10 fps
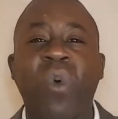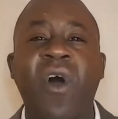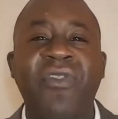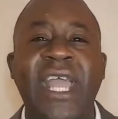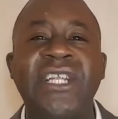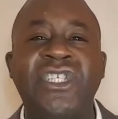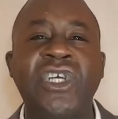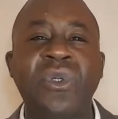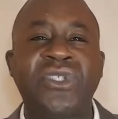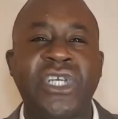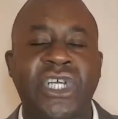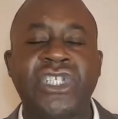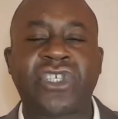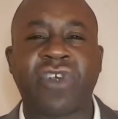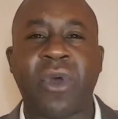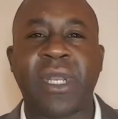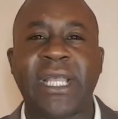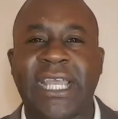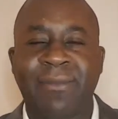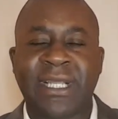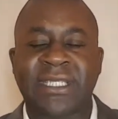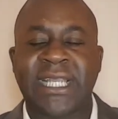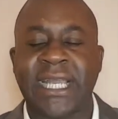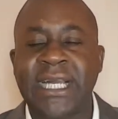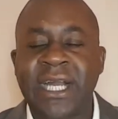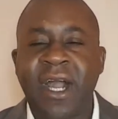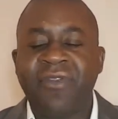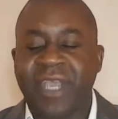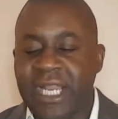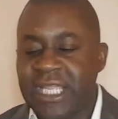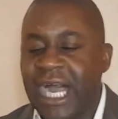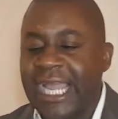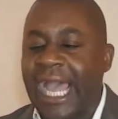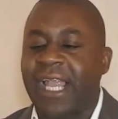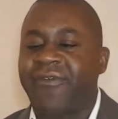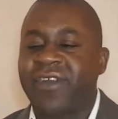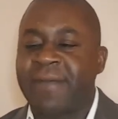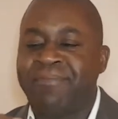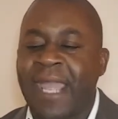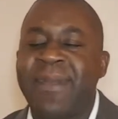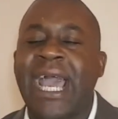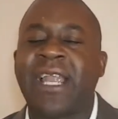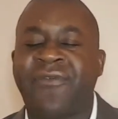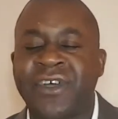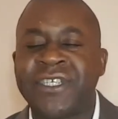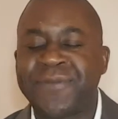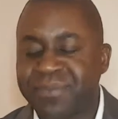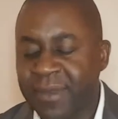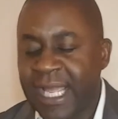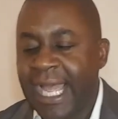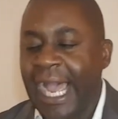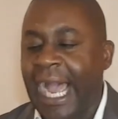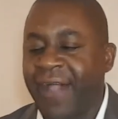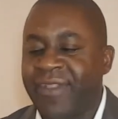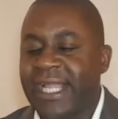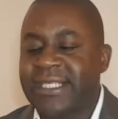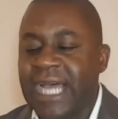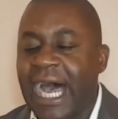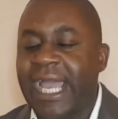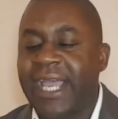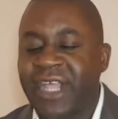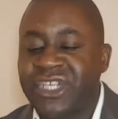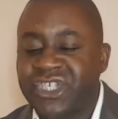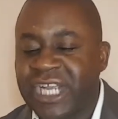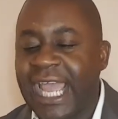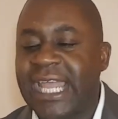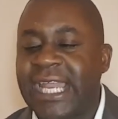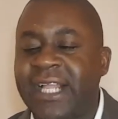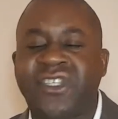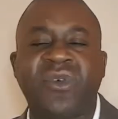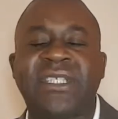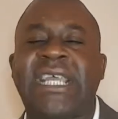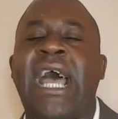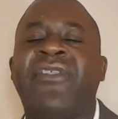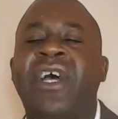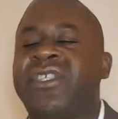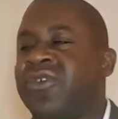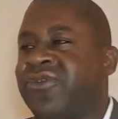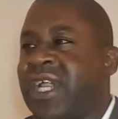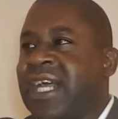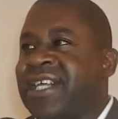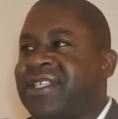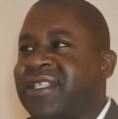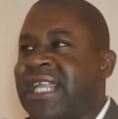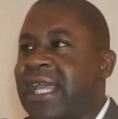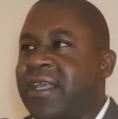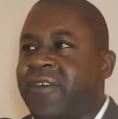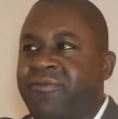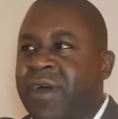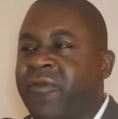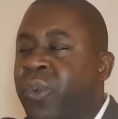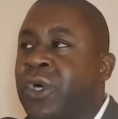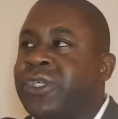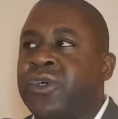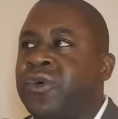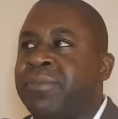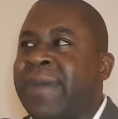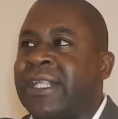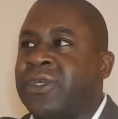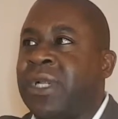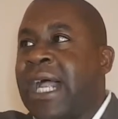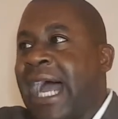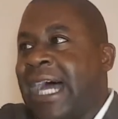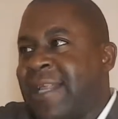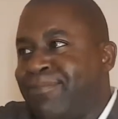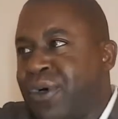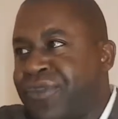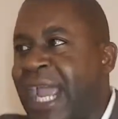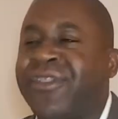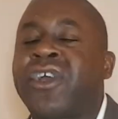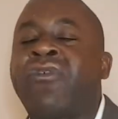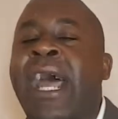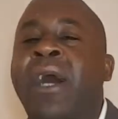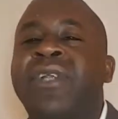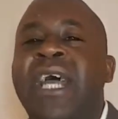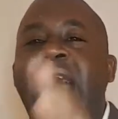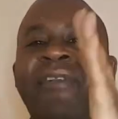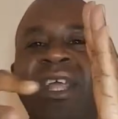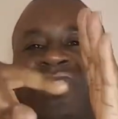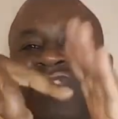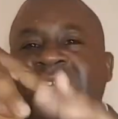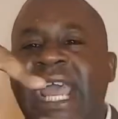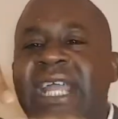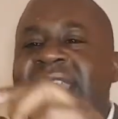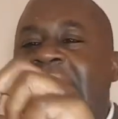what they do to control it. Keep listening. They get a young elephant, a baby elephant, and they tie it, they chain it to a tether, sort of a stick of wood or metal, and they put that in the ground, and they chain the